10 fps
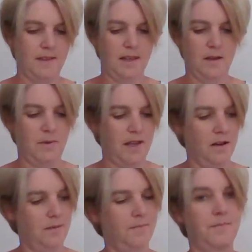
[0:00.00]
There we
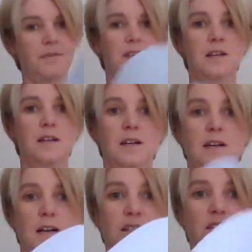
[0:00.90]
are.
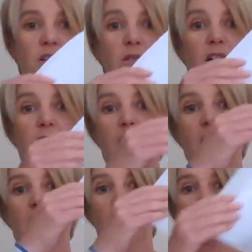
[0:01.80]
And so
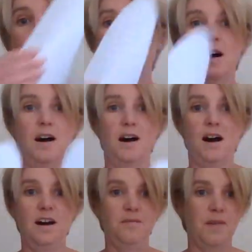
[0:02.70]

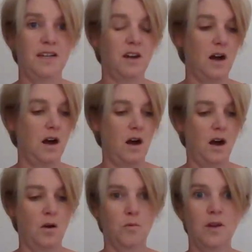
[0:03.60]
I've made
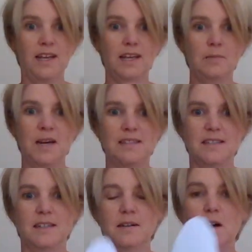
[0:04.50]
a wiggly
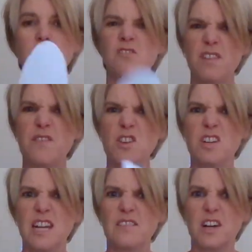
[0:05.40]
pattern. I wonder if you
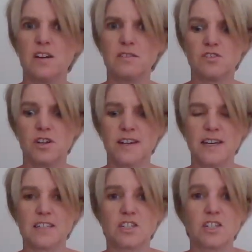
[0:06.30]
could have a go and try
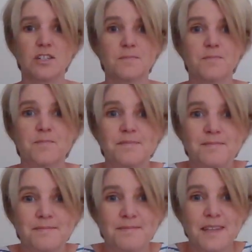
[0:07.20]
that too.
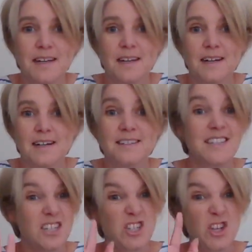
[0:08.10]

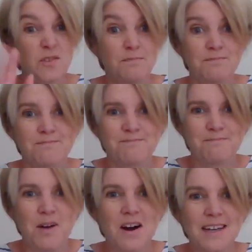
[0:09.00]
See you soon.
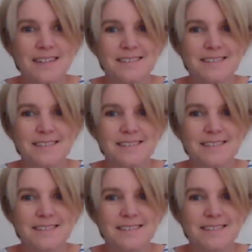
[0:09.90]
Bye.